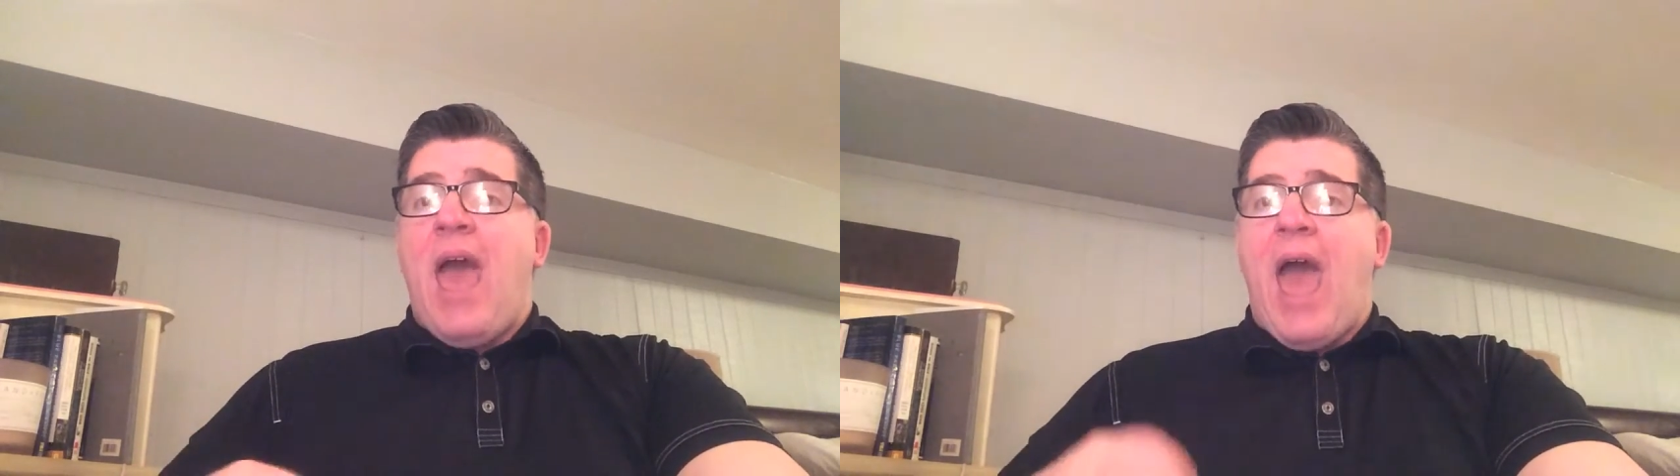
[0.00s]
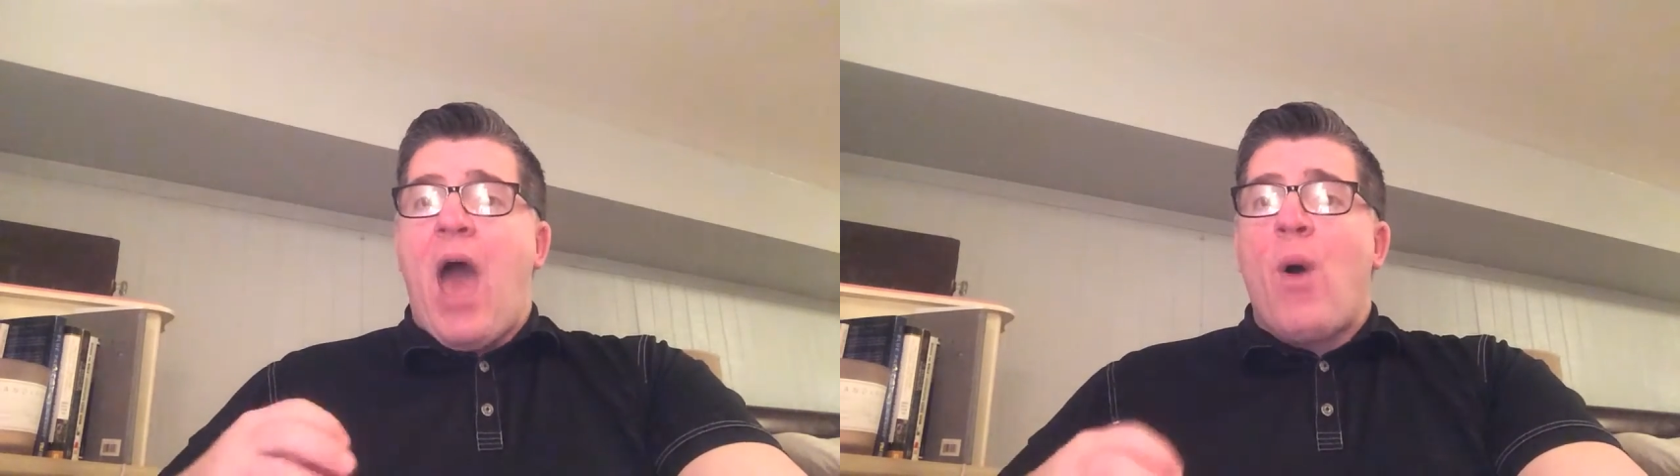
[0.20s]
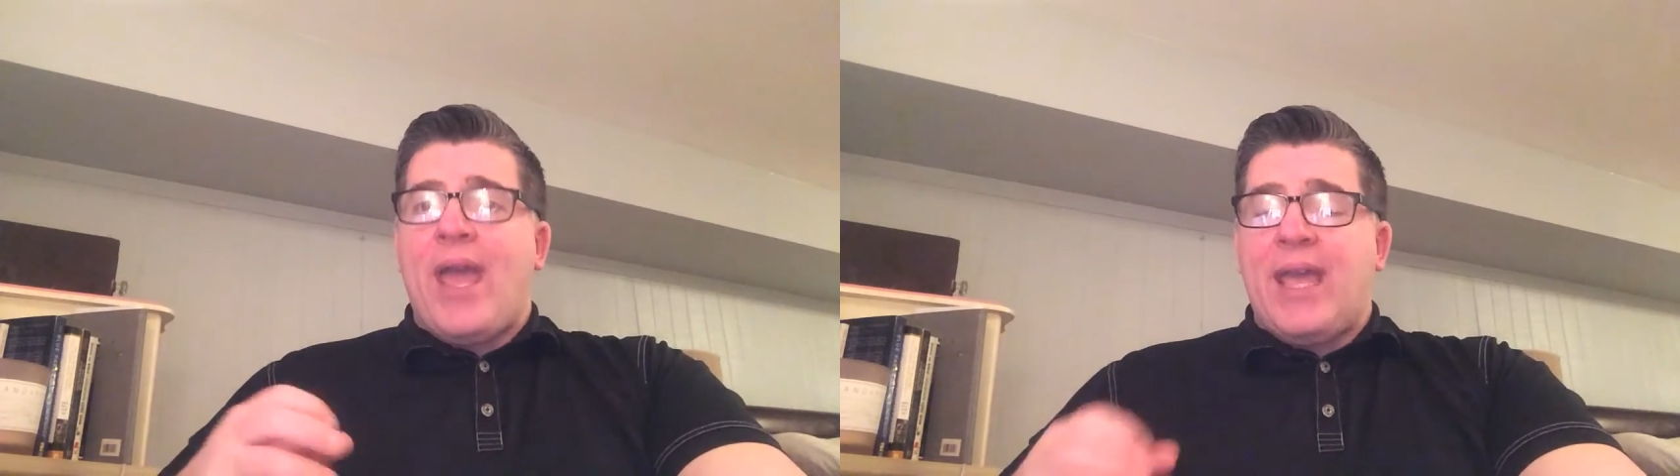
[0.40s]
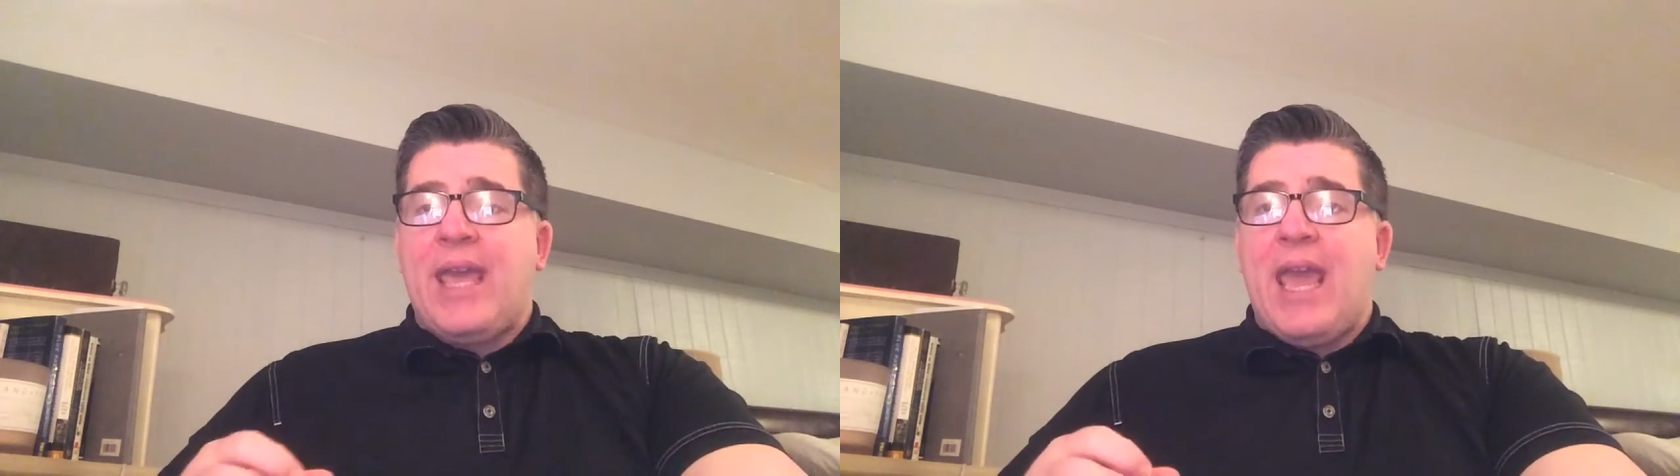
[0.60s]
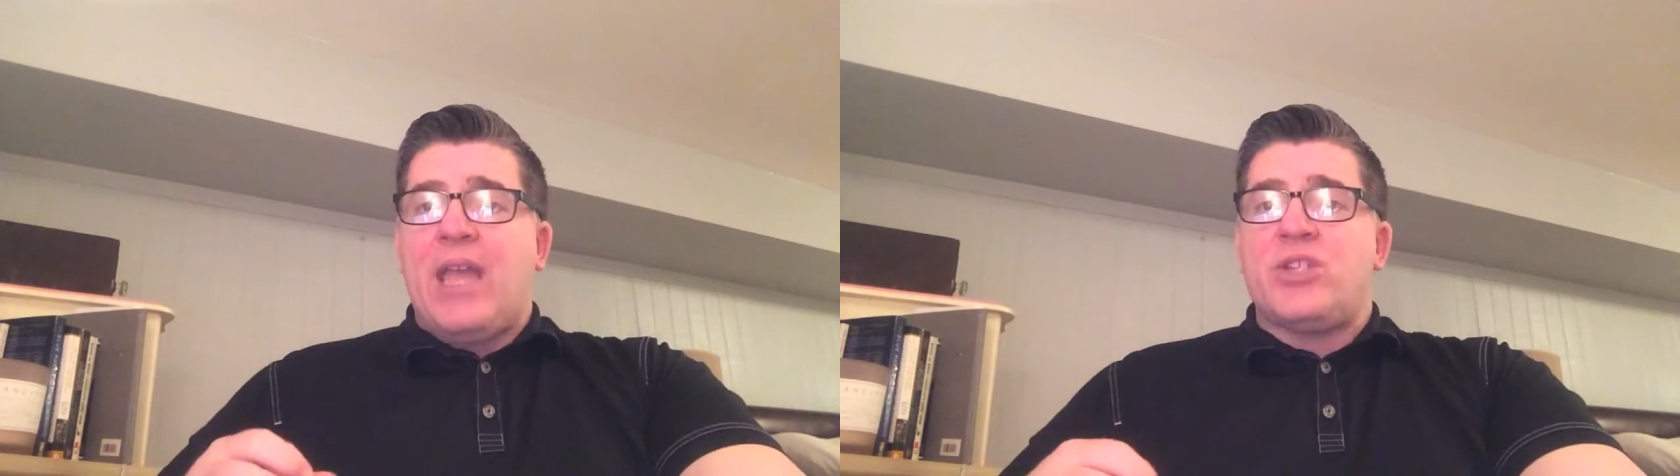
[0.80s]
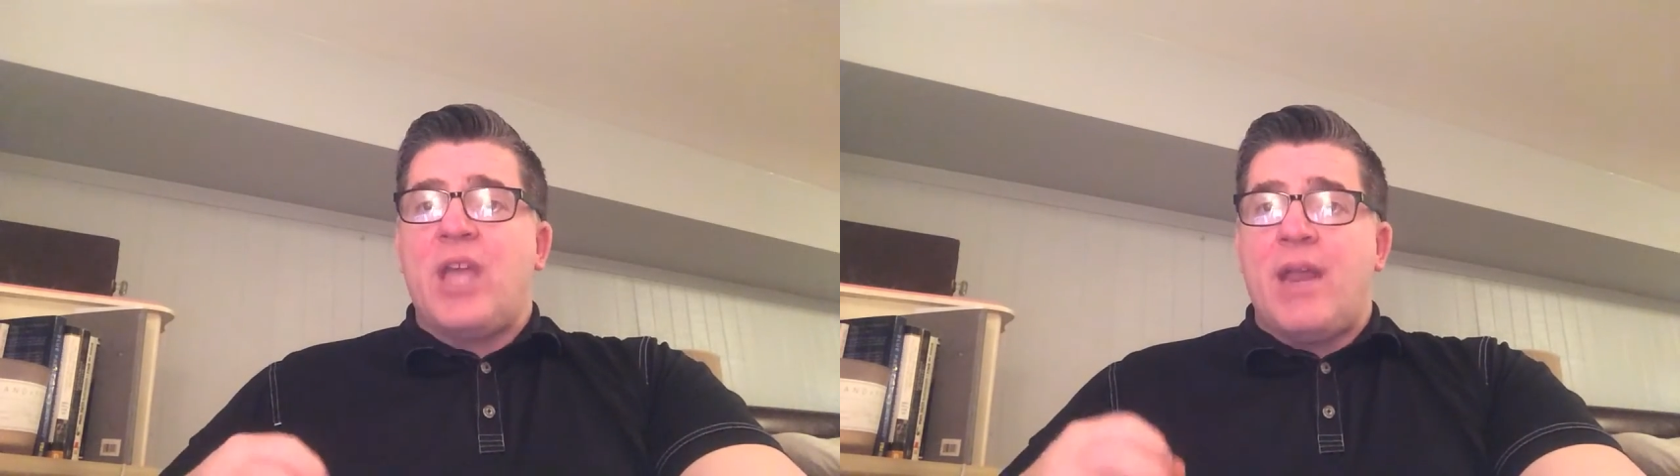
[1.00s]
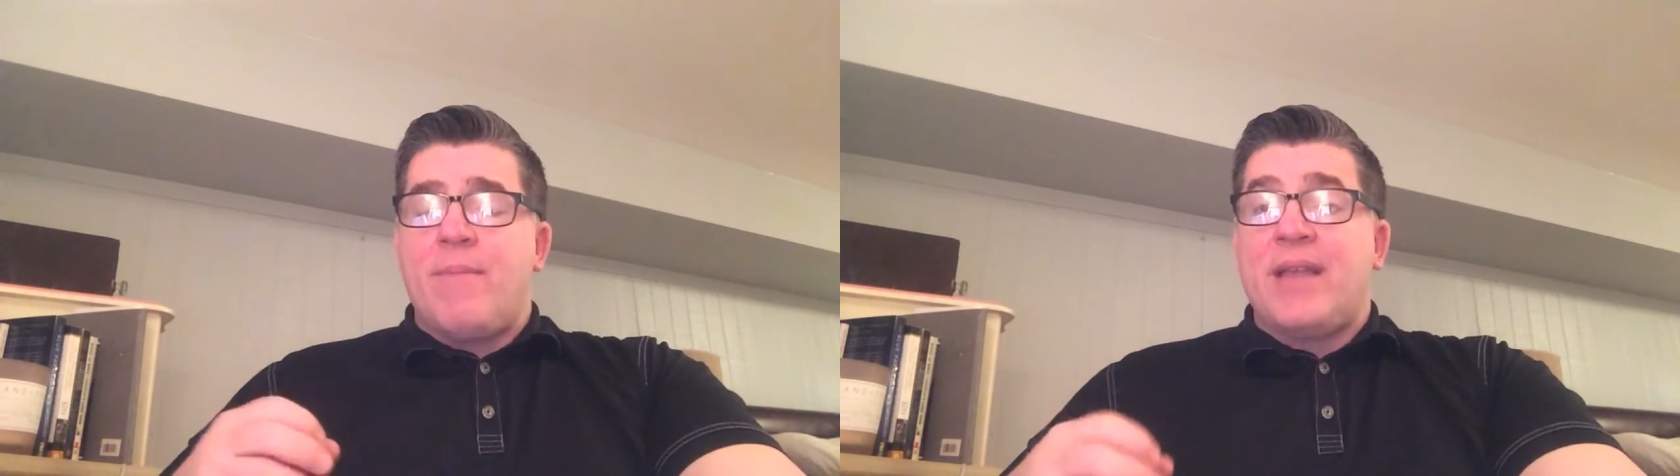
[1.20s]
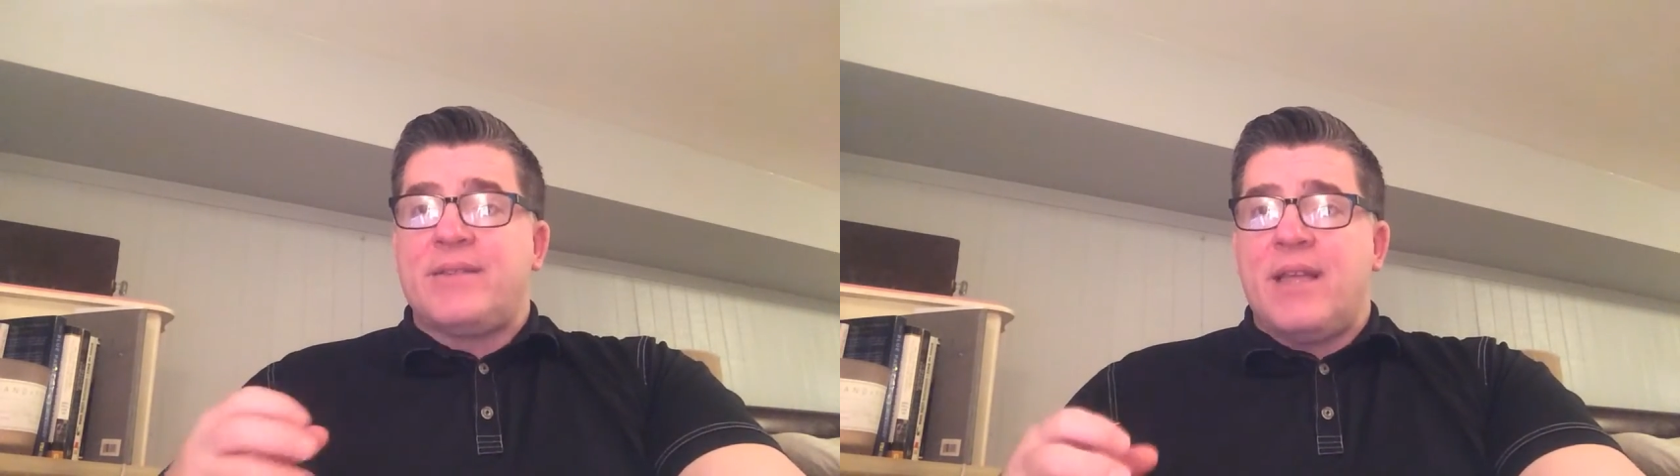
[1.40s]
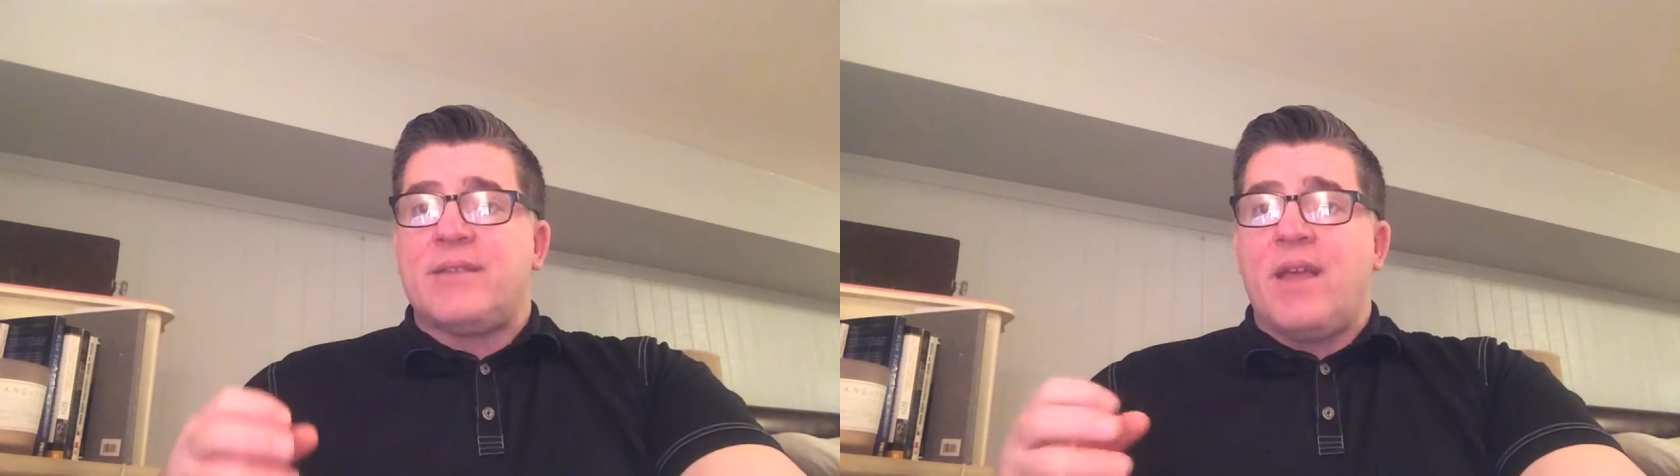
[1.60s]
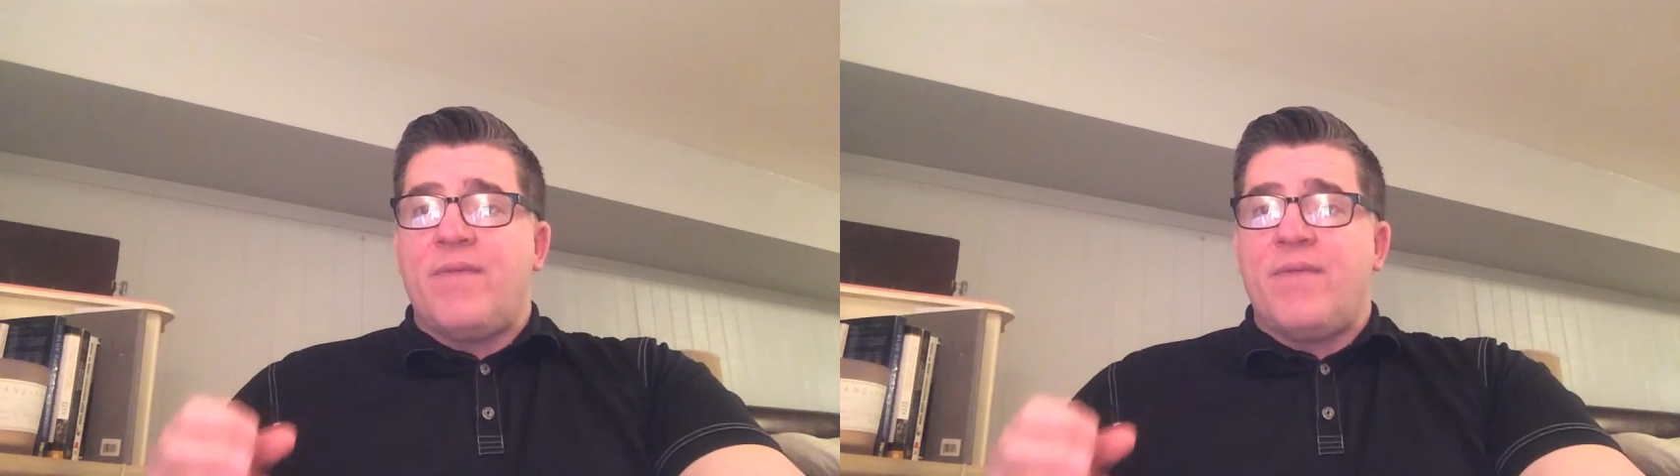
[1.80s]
how I engage and make sense